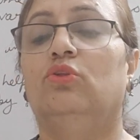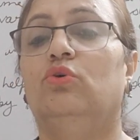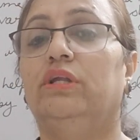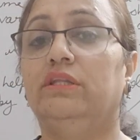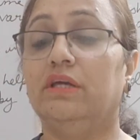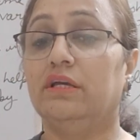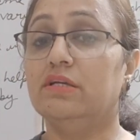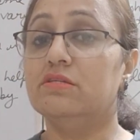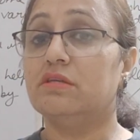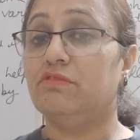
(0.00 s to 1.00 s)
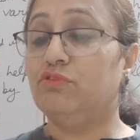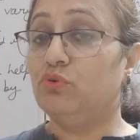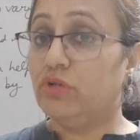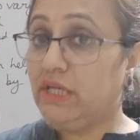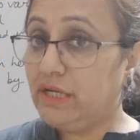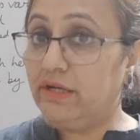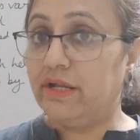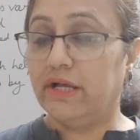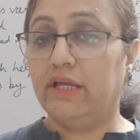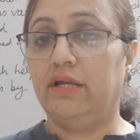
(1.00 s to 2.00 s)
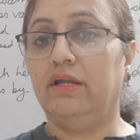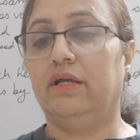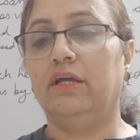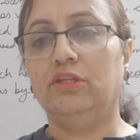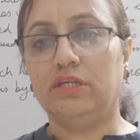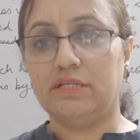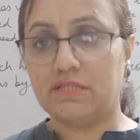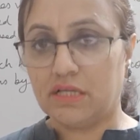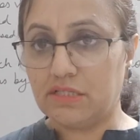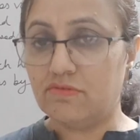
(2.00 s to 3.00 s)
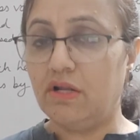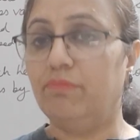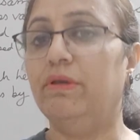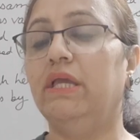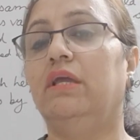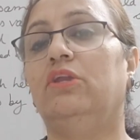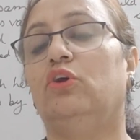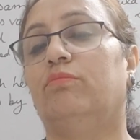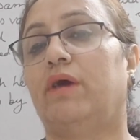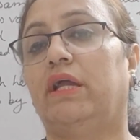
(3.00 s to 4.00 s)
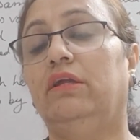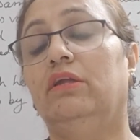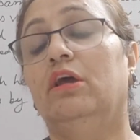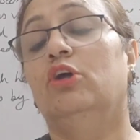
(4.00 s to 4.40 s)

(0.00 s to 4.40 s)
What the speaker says: The only thing is, if you read it again and again, these things will be in your mind